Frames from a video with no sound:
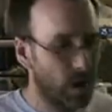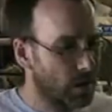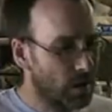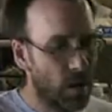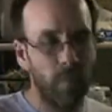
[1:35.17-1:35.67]

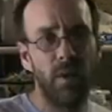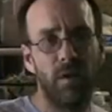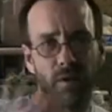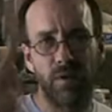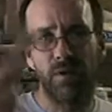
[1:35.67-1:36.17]
but I
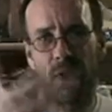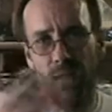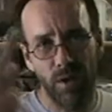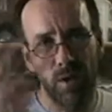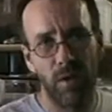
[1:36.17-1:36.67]
mean, they'll
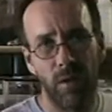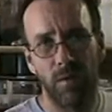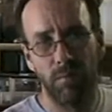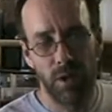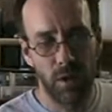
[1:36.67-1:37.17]
scratch
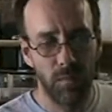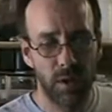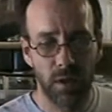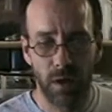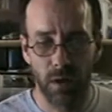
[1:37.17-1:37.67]
the
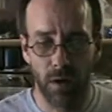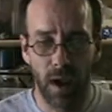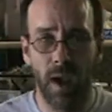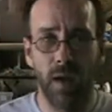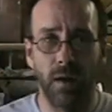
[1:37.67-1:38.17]
jeebus out of
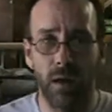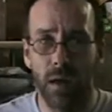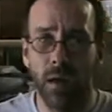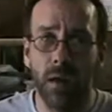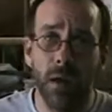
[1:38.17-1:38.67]
your hand,
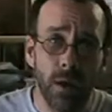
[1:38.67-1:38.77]
eh?